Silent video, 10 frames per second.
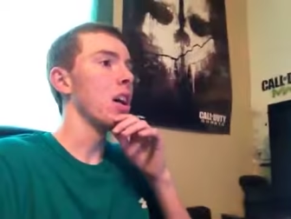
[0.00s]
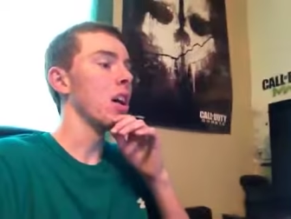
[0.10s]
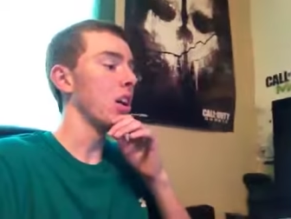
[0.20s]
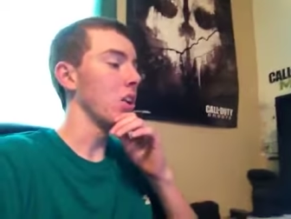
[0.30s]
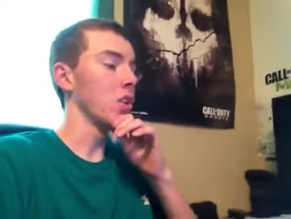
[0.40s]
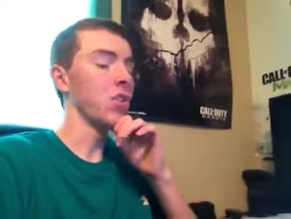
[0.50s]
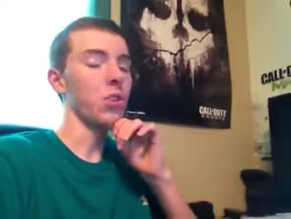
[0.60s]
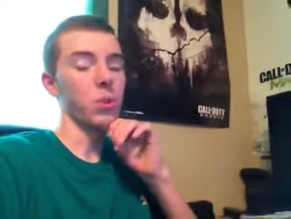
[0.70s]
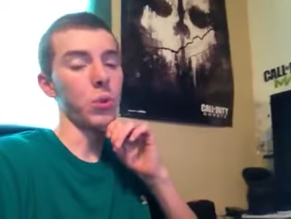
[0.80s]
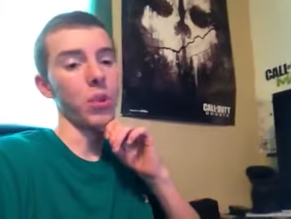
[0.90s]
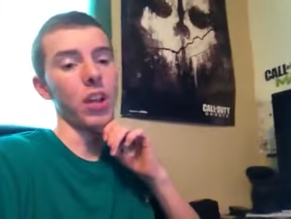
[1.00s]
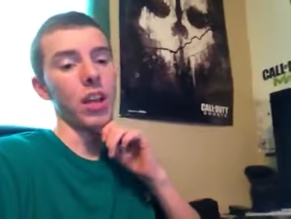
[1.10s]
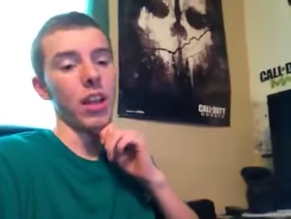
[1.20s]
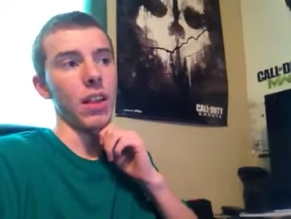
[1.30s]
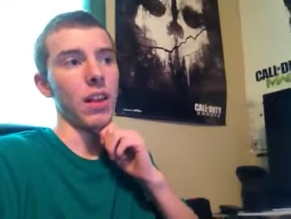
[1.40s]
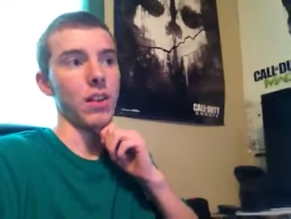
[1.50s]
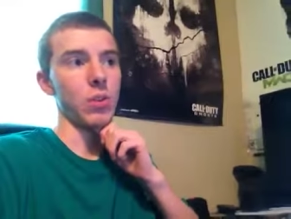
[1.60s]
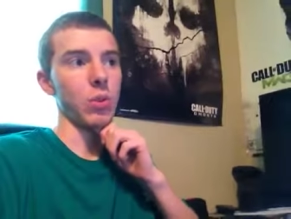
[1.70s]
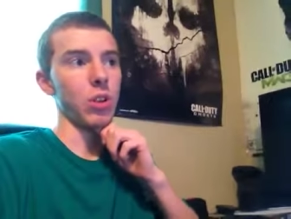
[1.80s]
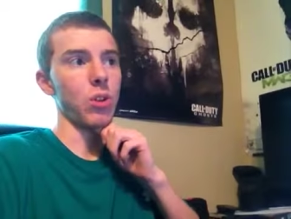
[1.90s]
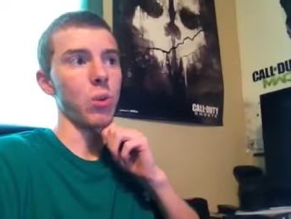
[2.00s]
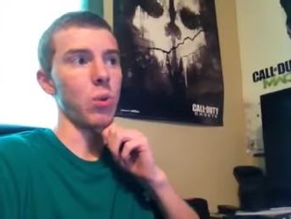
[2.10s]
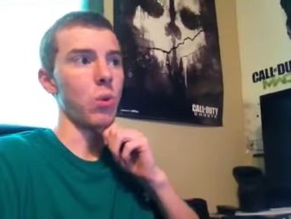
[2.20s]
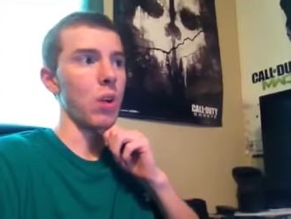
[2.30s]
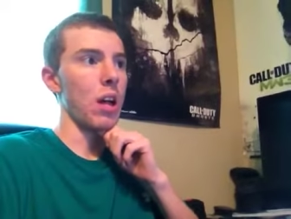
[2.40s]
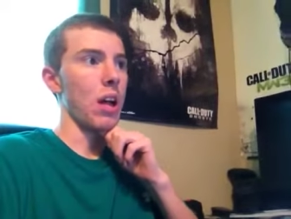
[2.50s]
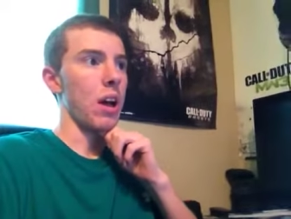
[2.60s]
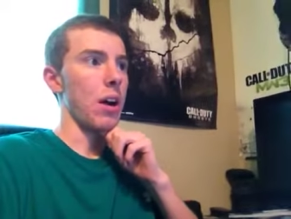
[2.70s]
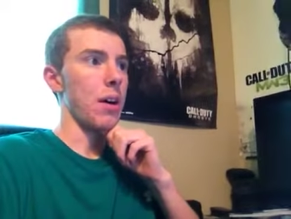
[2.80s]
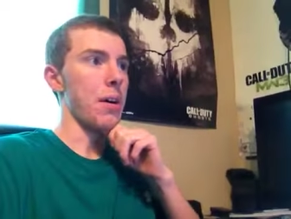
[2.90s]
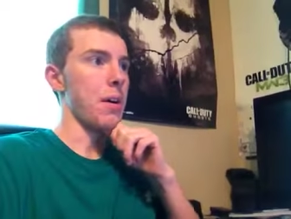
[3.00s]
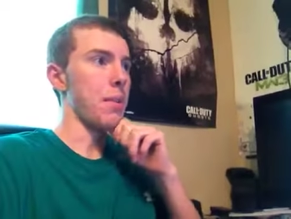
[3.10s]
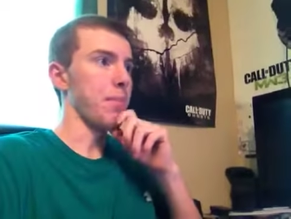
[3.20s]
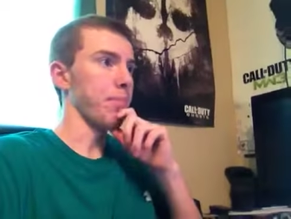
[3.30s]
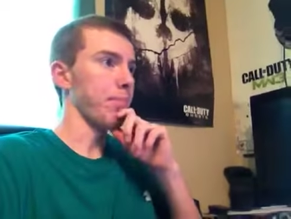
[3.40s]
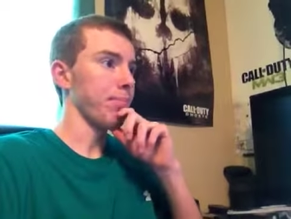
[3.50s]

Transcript: uh, so that's really cool. Um,